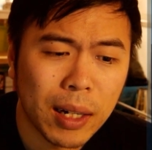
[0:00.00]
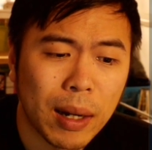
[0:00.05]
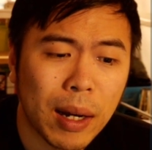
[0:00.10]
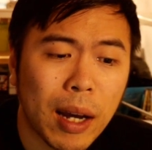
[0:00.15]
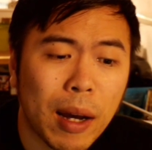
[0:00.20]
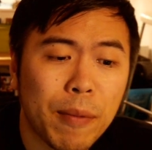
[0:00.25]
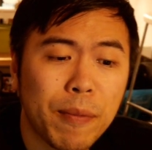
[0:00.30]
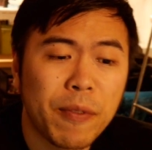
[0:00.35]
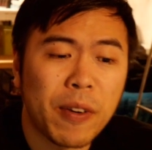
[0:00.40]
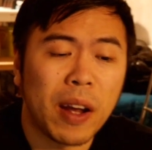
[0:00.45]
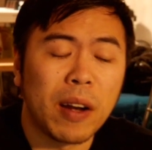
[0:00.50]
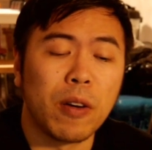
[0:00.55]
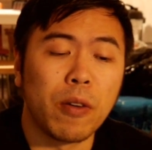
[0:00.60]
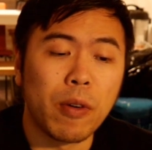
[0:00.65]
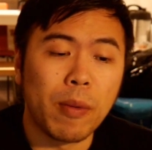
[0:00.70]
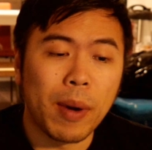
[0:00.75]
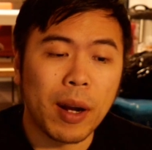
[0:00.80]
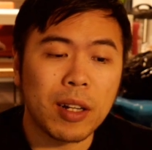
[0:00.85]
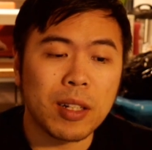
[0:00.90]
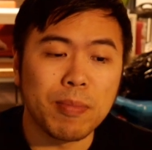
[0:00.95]
Uh, final
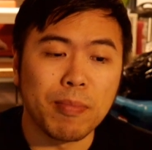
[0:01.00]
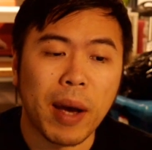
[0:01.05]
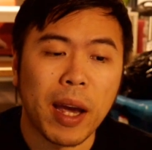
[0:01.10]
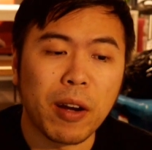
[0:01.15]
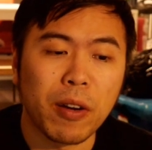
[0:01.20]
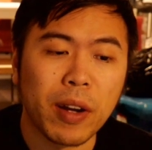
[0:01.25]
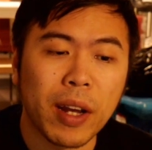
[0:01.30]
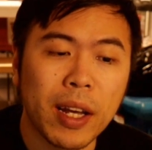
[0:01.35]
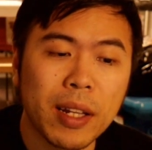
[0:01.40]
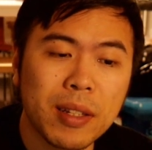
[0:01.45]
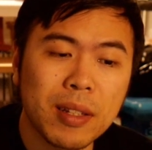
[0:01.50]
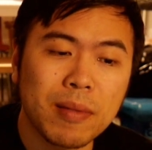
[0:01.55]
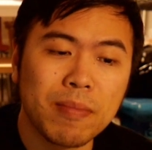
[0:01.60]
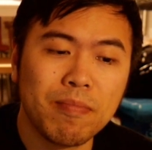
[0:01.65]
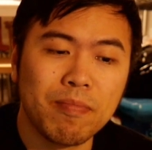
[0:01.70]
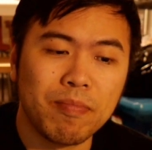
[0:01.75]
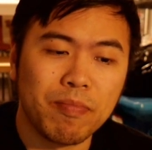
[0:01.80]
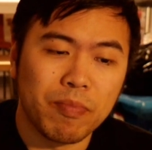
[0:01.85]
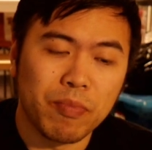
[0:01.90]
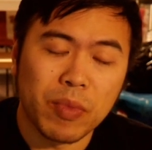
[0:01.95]
remarks, minor
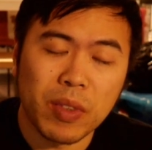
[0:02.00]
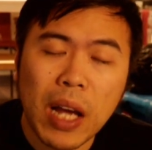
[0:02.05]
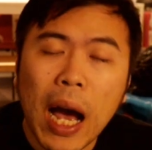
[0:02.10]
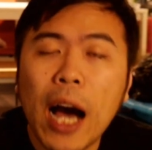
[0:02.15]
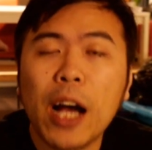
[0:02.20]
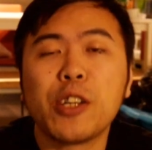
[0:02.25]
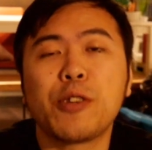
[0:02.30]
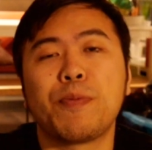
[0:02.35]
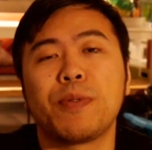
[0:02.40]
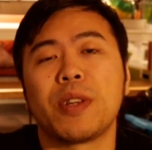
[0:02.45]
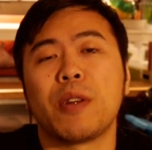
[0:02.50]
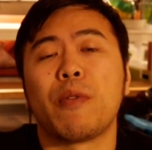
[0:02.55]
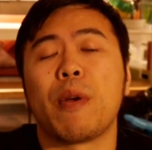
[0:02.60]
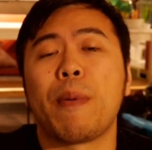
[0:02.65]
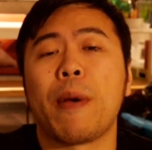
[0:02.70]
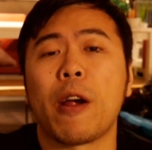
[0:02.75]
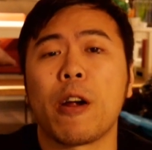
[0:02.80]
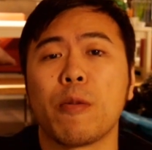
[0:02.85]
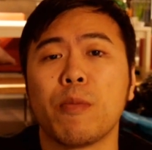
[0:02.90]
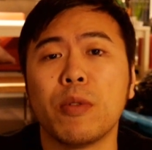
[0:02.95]
hits, 100%
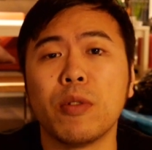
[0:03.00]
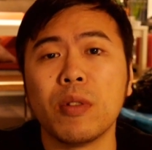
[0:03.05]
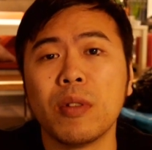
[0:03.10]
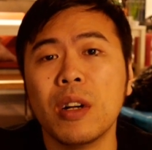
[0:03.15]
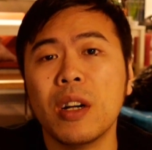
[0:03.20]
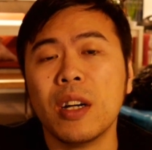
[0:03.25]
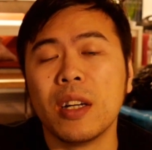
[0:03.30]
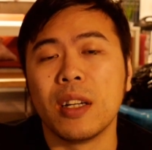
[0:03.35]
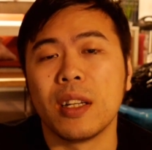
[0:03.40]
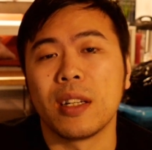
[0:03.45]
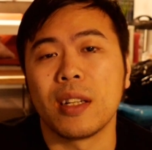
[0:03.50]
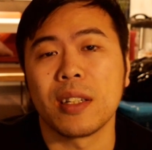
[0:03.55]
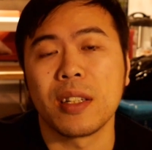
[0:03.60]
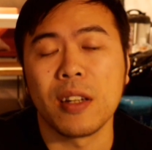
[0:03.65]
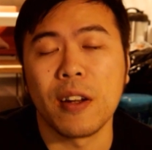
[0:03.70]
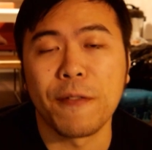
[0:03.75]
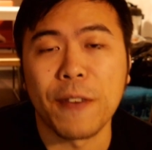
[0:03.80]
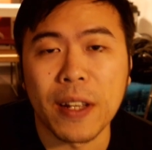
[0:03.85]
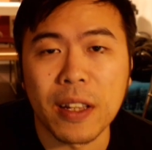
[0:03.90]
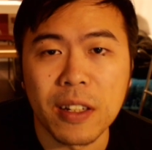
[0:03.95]
repairable,
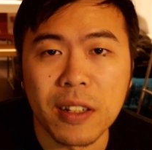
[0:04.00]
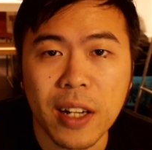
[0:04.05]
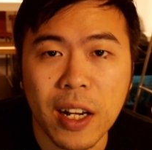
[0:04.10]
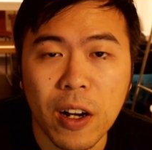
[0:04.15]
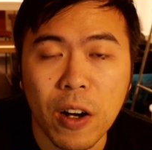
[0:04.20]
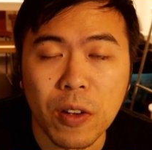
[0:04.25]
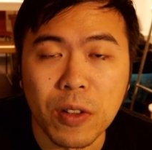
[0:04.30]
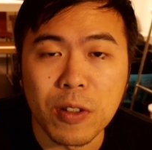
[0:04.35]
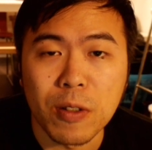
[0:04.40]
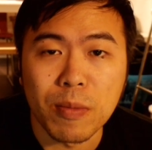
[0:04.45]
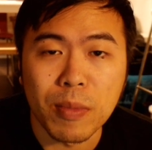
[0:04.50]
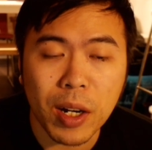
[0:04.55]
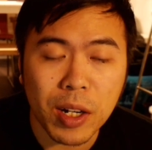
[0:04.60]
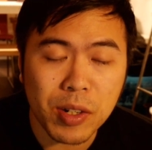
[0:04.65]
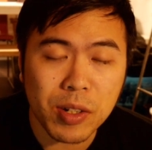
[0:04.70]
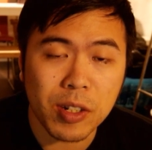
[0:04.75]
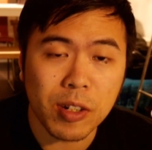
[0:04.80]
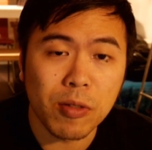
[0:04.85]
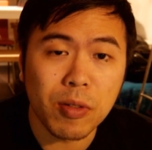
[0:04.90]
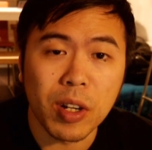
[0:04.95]
doesn't affect the deck all too
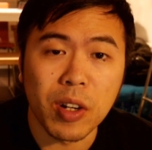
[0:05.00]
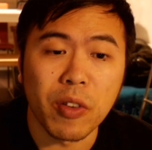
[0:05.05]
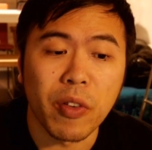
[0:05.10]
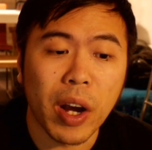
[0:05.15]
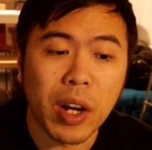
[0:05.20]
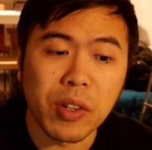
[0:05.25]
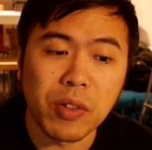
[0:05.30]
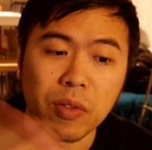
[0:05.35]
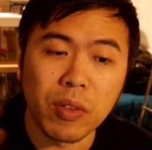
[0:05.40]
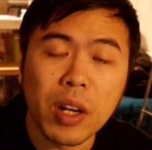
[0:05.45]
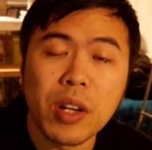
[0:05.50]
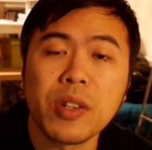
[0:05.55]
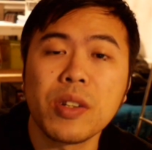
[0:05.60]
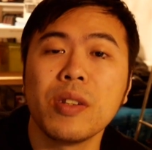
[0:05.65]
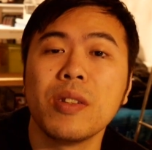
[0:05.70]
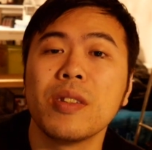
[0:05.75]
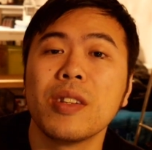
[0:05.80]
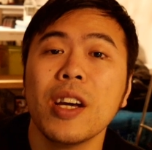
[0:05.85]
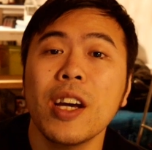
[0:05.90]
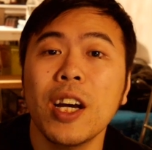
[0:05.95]
much, so
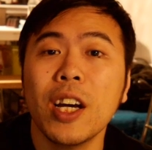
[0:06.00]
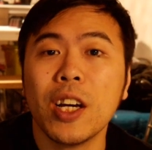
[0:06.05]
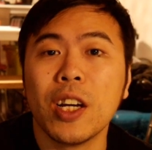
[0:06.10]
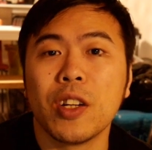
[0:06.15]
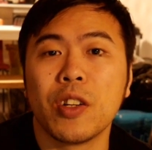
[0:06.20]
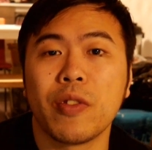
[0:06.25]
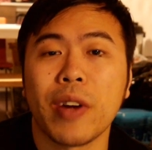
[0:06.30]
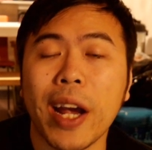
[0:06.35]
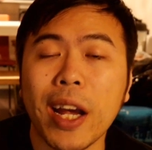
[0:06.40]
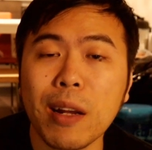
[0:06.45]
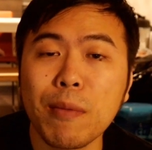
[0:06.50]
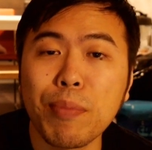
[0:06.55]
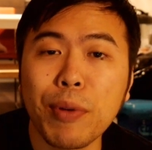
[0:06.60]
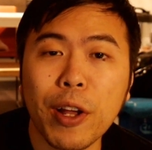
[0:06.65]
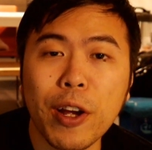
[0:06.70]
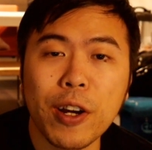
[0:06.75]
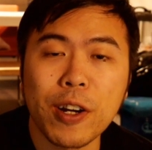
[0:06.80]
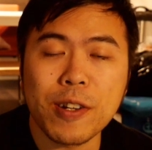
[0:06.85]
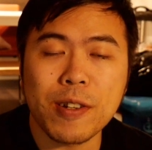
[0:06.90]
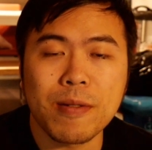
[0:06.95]
congratulations. Dragon
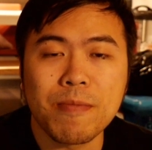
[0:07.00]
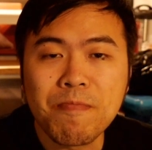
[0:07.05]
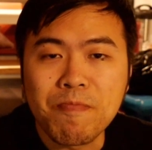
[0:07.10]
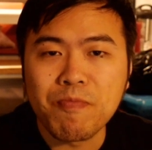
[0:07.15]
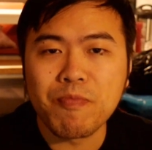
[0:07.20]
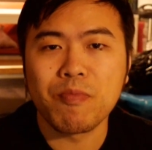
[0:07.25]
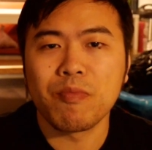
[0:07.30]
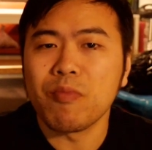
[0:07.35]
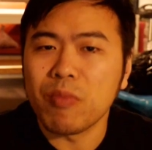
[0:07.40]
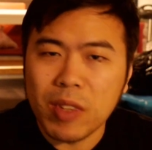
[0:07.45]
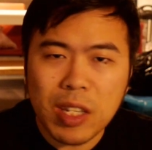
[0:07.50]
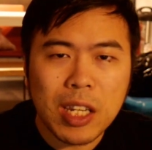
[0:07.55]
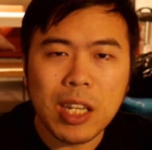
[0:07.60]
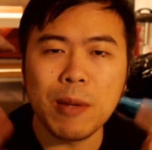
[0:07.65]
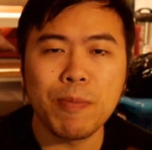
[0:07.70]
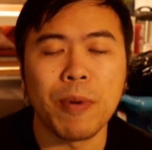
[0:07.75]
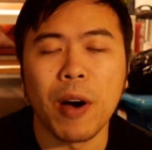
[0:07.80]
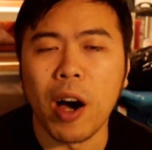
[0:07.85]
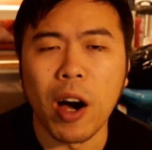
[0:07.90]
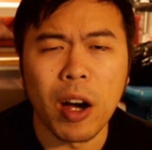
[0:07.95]
players,
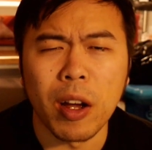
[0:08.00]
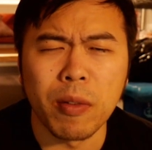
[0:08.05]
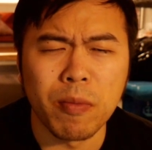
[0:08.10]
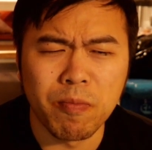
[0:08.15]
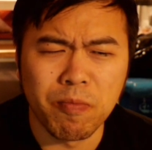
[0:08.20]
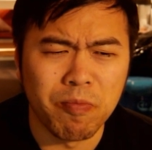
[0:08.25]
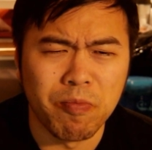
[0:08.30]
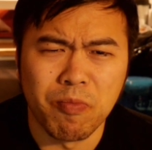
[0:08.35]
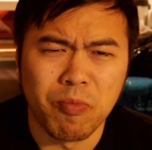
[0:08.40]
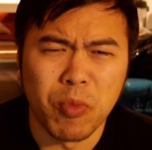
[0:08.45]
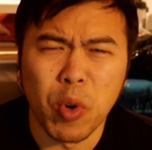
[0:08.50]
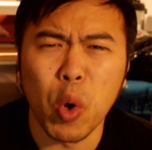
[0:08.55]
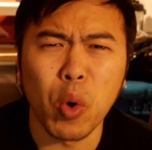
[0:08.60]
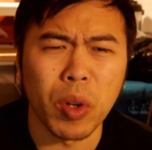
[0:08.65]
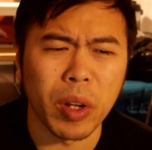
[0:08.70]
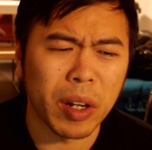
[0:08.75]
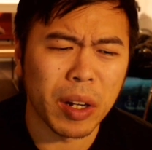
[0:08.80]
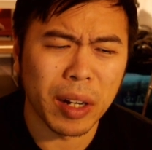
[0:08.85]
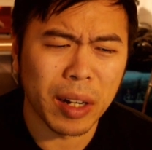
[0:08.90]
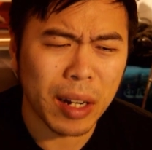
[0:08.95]
keep on
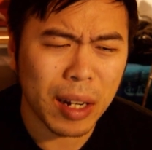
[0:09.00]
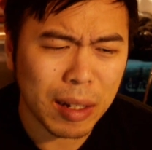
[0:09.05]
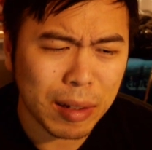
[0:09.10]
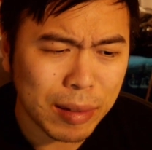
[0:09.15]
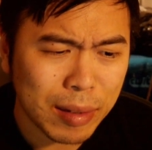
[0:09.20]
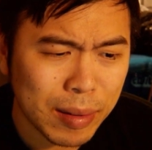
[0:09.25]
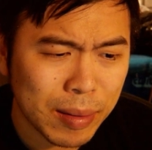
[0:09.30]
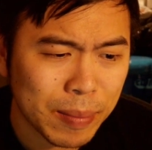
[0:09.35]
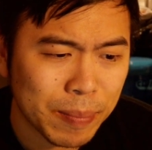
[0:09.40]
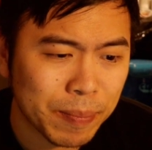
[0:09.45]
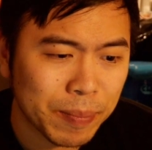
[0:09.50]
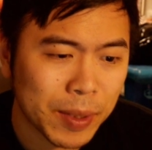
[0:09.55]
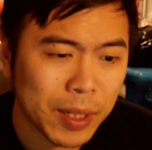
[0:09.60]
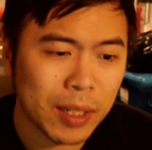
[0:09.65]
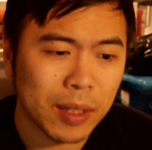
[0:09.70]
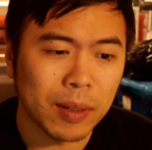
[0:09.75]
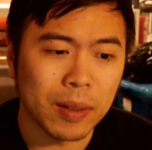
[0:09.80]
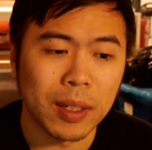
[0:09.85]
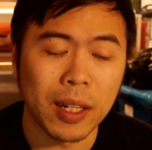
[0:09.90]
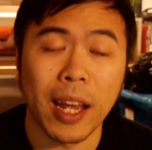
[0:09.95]
rolling, I guess.
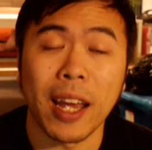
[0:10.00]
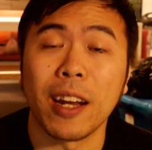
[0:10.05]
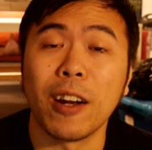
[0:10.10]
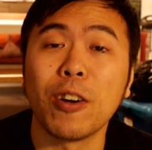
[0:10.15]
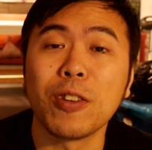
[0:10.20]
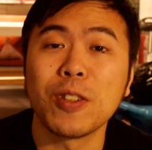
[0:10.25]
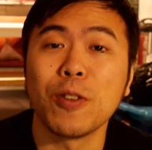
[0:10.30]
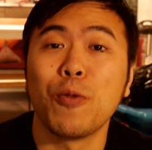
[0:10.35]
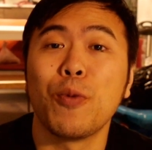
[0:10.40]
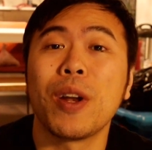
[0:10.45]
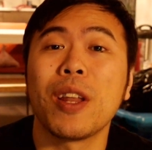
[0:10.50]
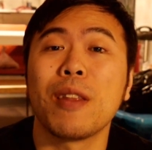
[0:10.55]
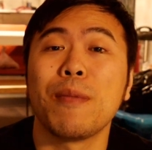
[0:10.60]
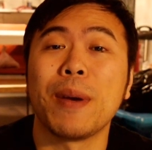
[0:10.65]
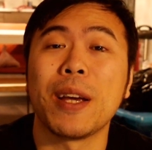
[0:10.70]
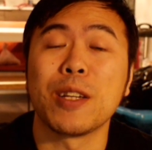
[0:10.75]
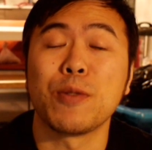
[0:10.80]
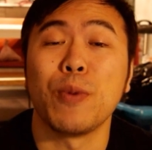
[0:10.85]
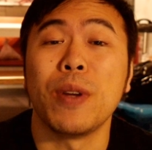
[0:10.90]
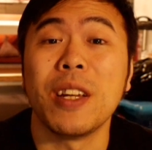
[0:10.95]
Yeah, and also one of the
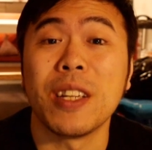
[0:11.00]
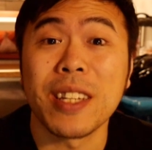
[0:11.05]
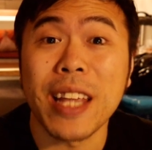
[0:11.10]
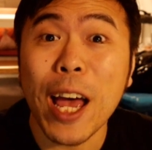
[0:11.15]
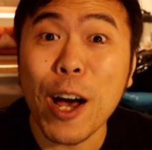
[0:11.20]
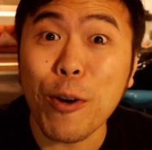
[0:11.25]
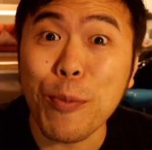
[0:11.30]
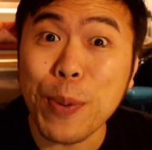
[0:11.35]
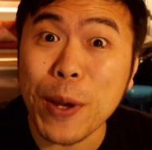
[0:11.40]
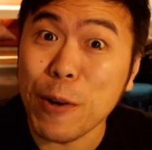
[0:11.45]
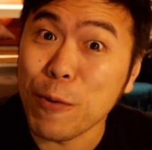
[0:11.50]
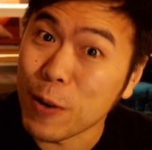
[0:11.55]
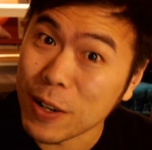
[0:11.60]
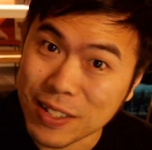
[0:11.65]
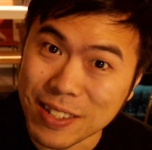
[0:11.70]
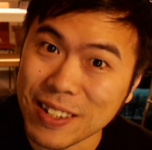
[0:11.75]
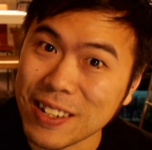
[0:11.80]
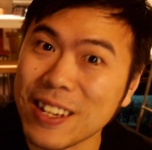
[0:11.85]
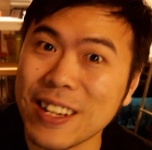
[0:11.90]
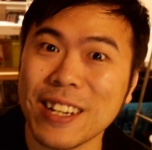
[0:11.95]
biggest winners, LP
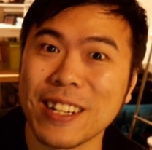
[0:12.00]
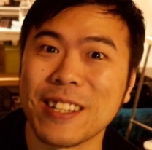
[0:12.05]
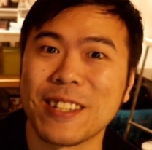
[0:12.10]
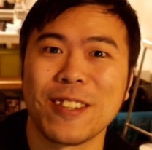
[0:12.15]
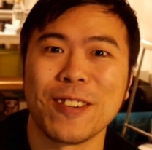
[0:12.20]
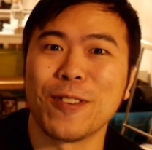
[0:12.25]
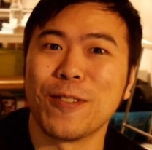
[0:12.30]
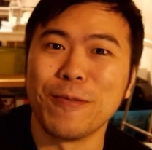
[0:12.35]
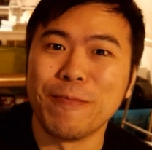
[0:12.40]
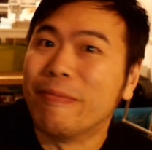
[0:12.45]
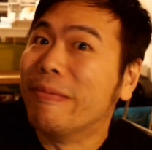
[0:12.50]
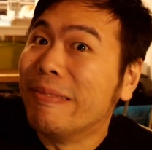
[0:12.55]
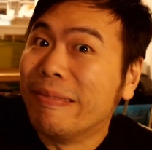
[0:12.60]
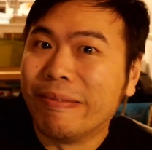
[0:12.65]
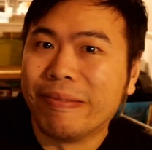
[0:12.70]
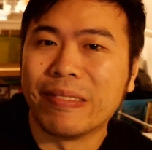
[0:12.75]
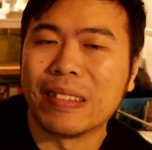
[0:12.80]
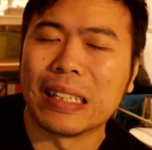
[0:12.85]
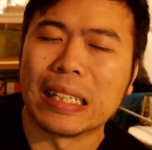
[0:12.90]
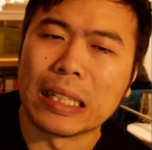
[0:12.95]
wasn't hit, so
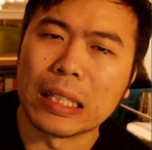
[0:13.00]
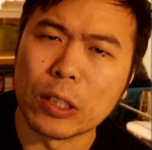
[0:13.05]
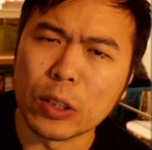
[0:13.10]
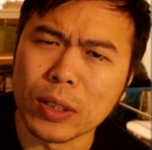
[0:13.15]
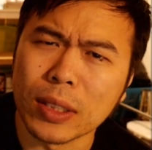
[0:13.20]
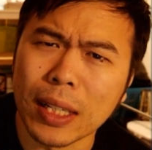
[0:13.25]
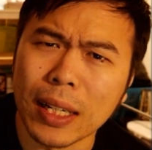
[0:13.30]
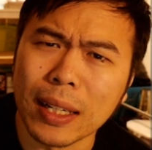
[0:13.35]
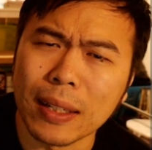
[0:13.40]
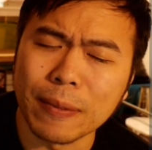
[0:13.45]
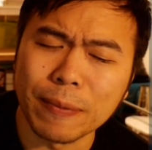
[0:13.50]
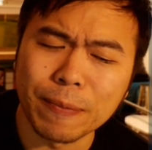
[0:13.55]
yeah, there's that.